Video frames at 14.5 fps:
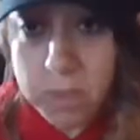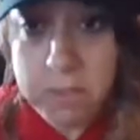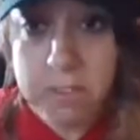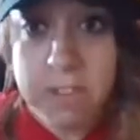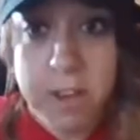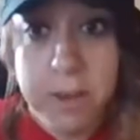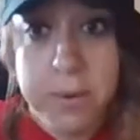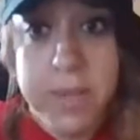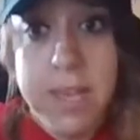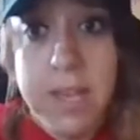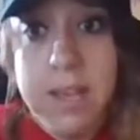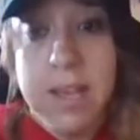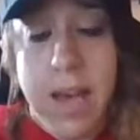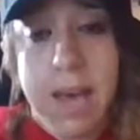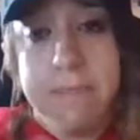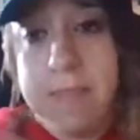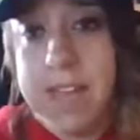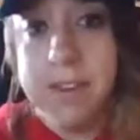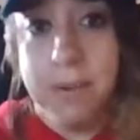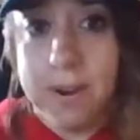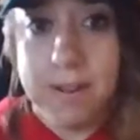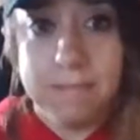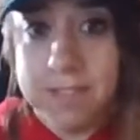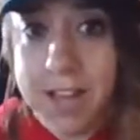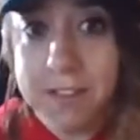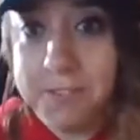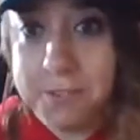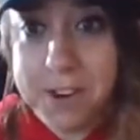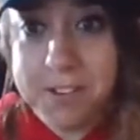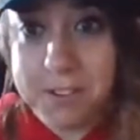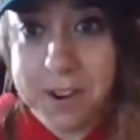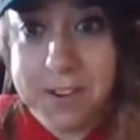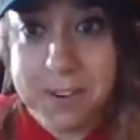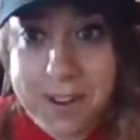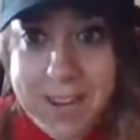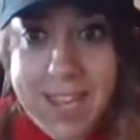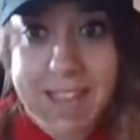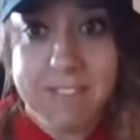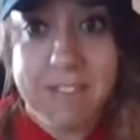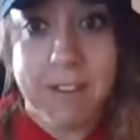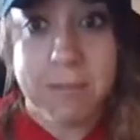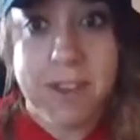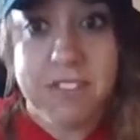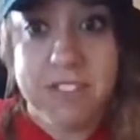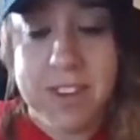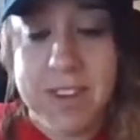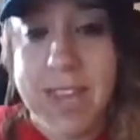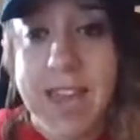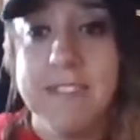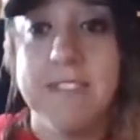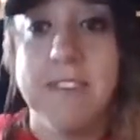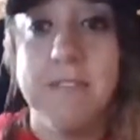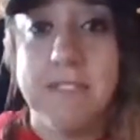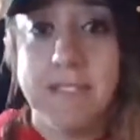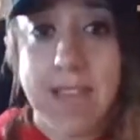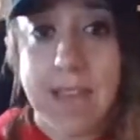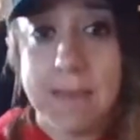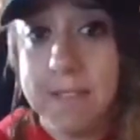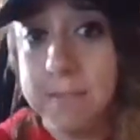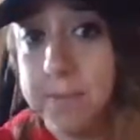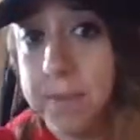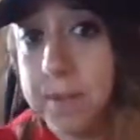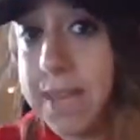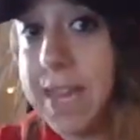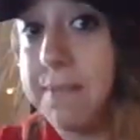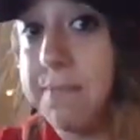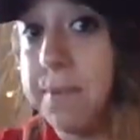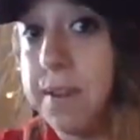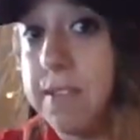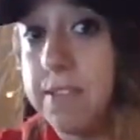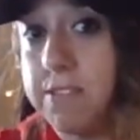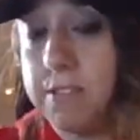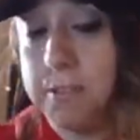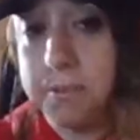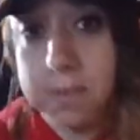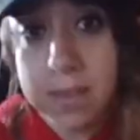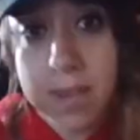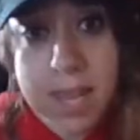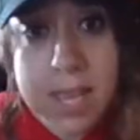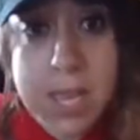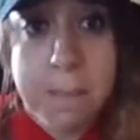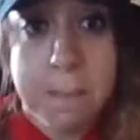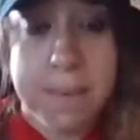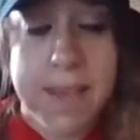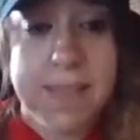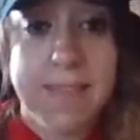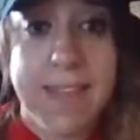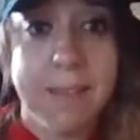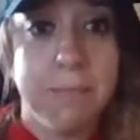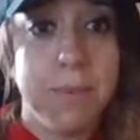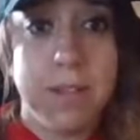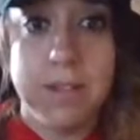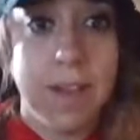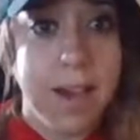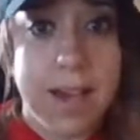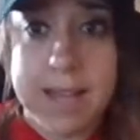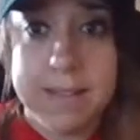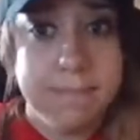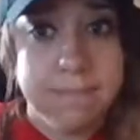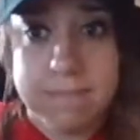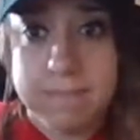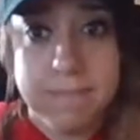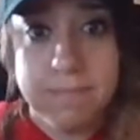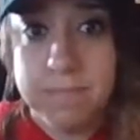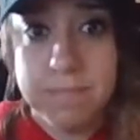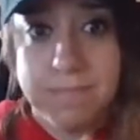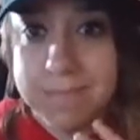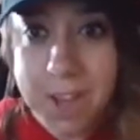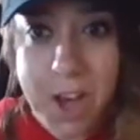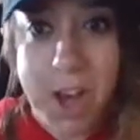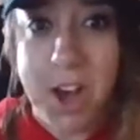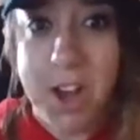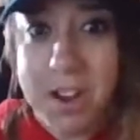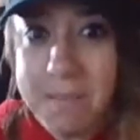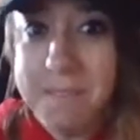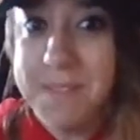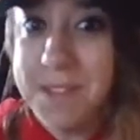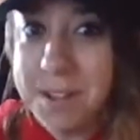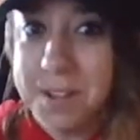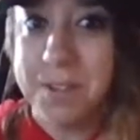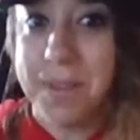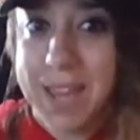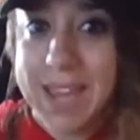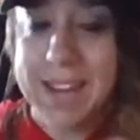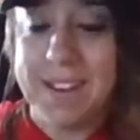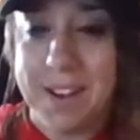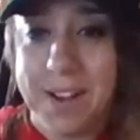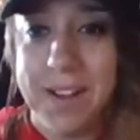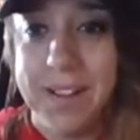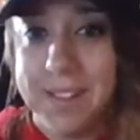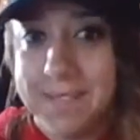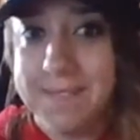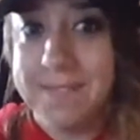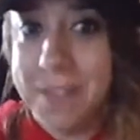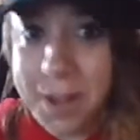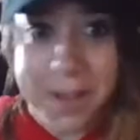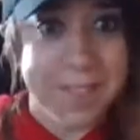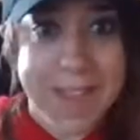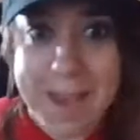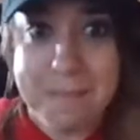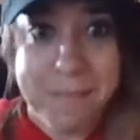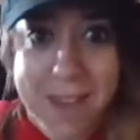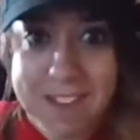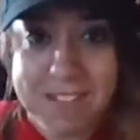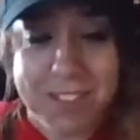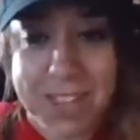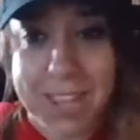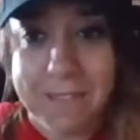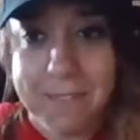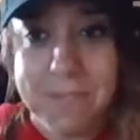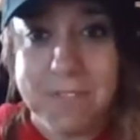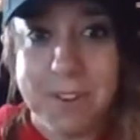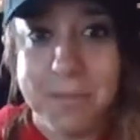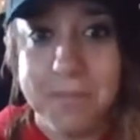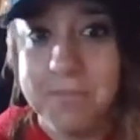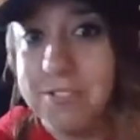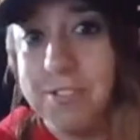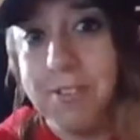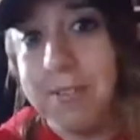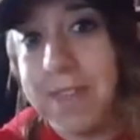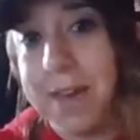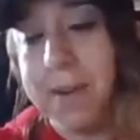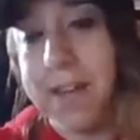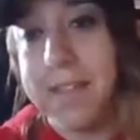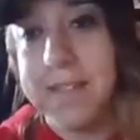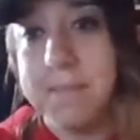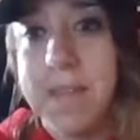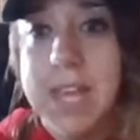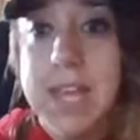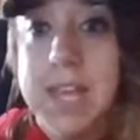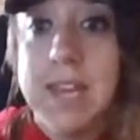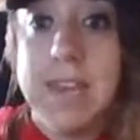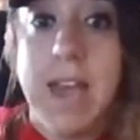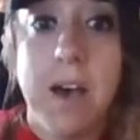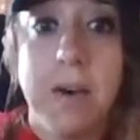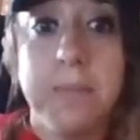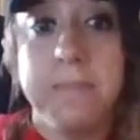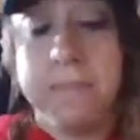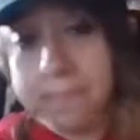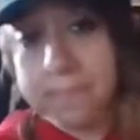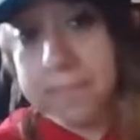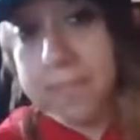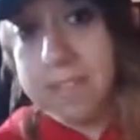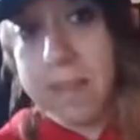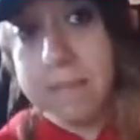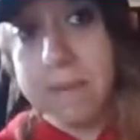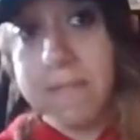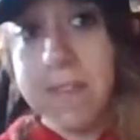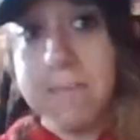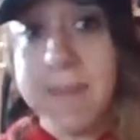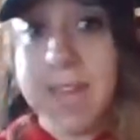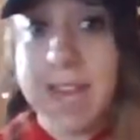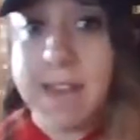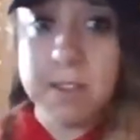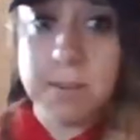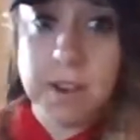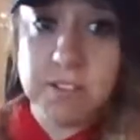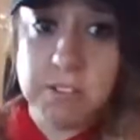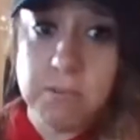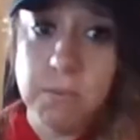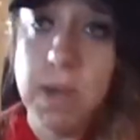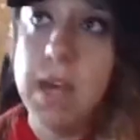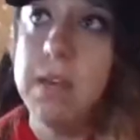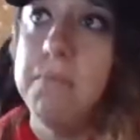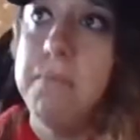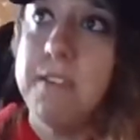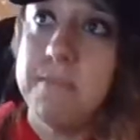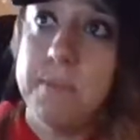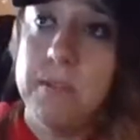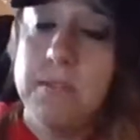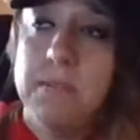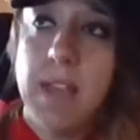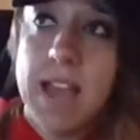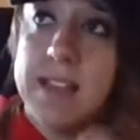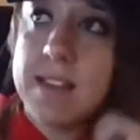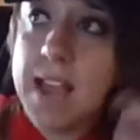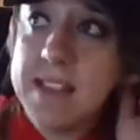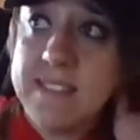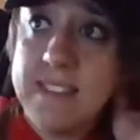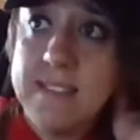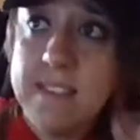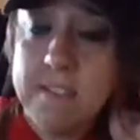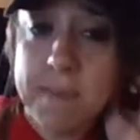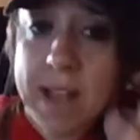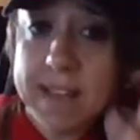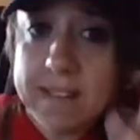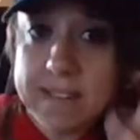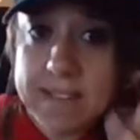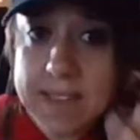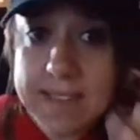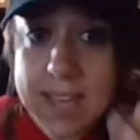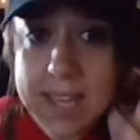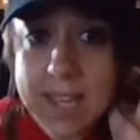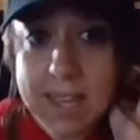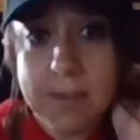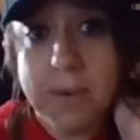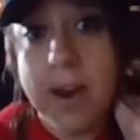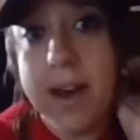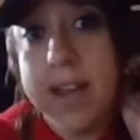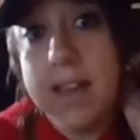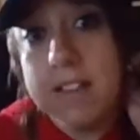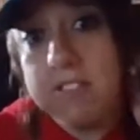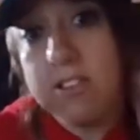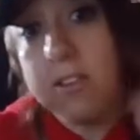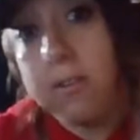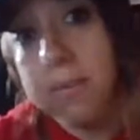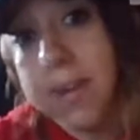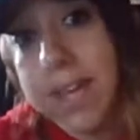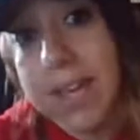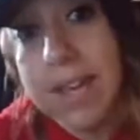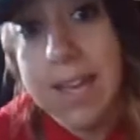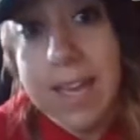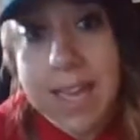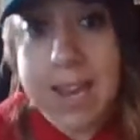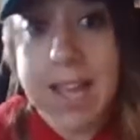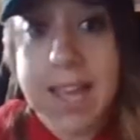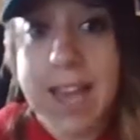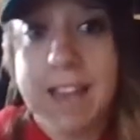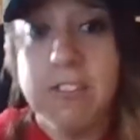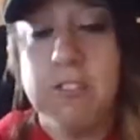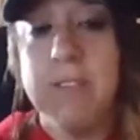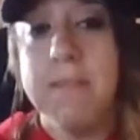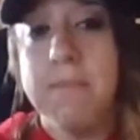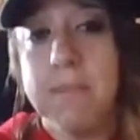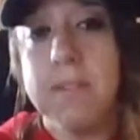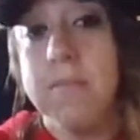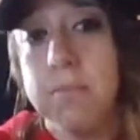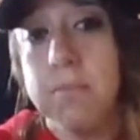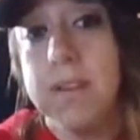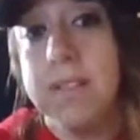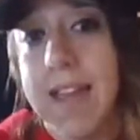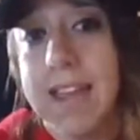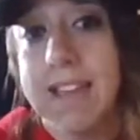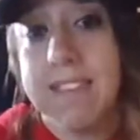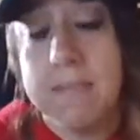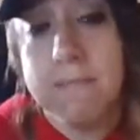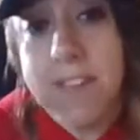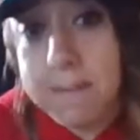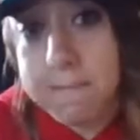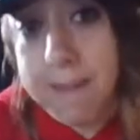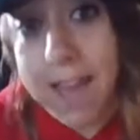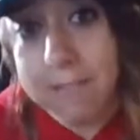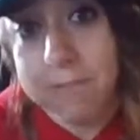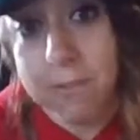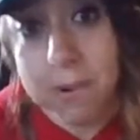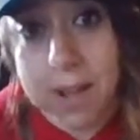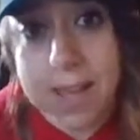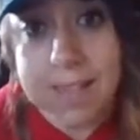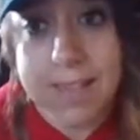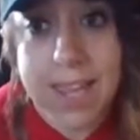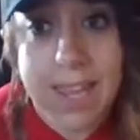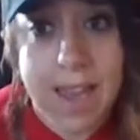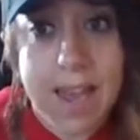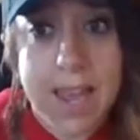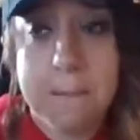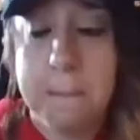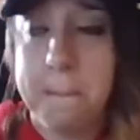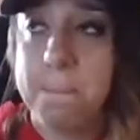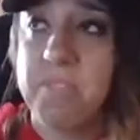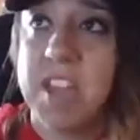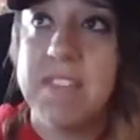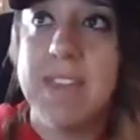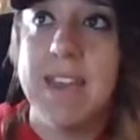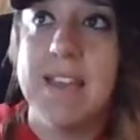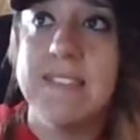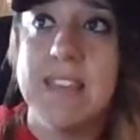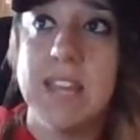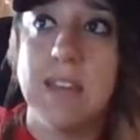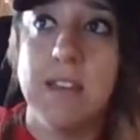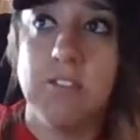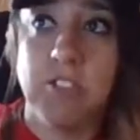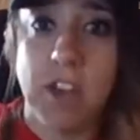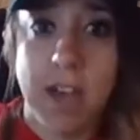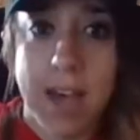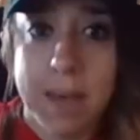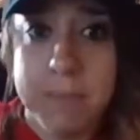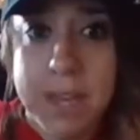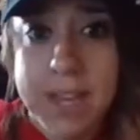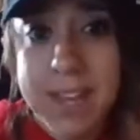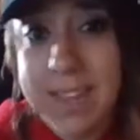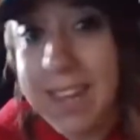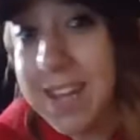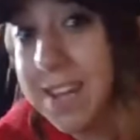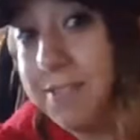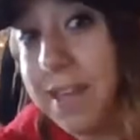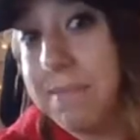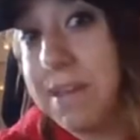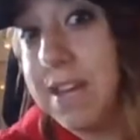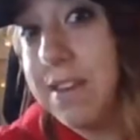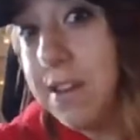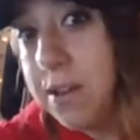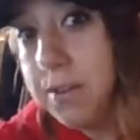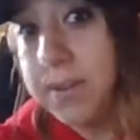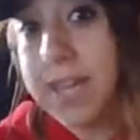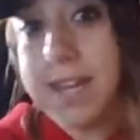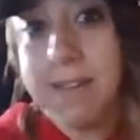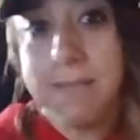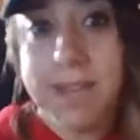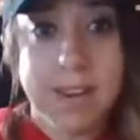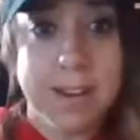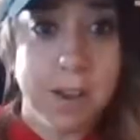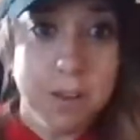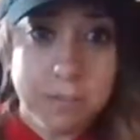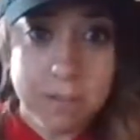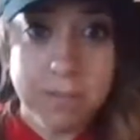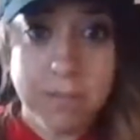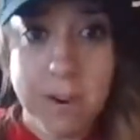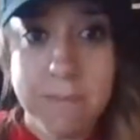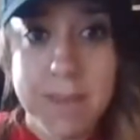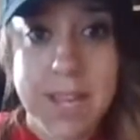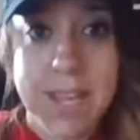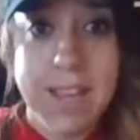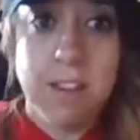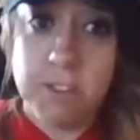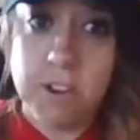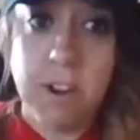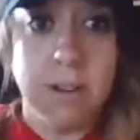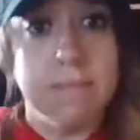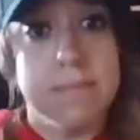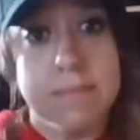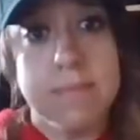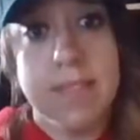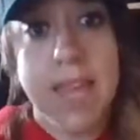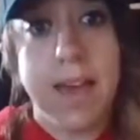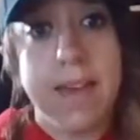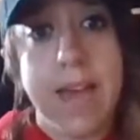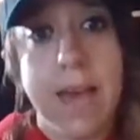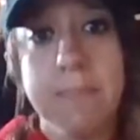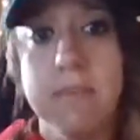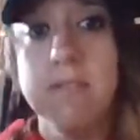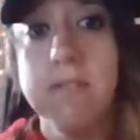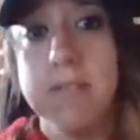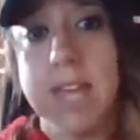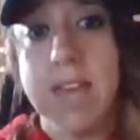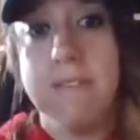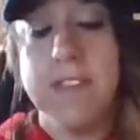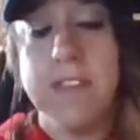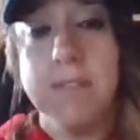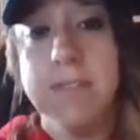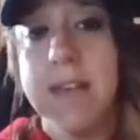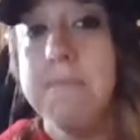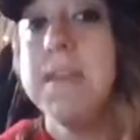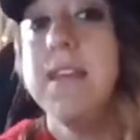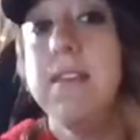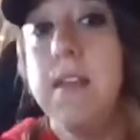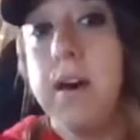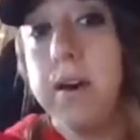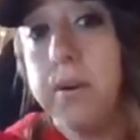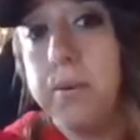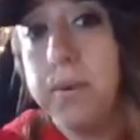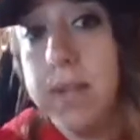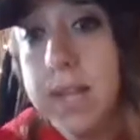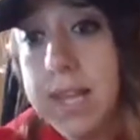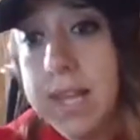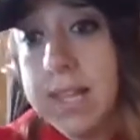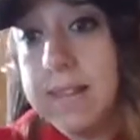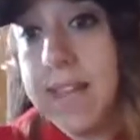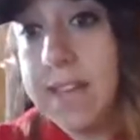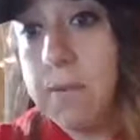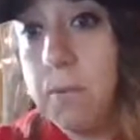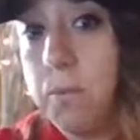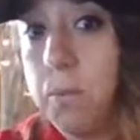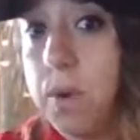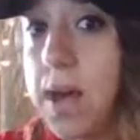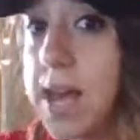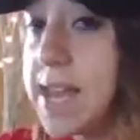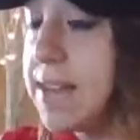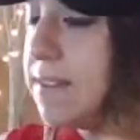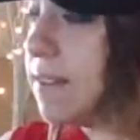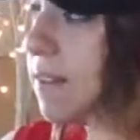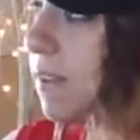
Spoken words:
So long story short, in order to answer your question, yes, those assignments will be inputted soon, but they will not harm your grade all that much, like if you don't do that well on them. Now, some of you may have the question, well, Ms. Bolton, I did this practice SAQ on Edgenuity, and I actually really would like some feedback for it. Like, I think I did a good job. Can you let me know? Can you read it over for me? Sure. Yeah, absolutely. If you let me know, like, what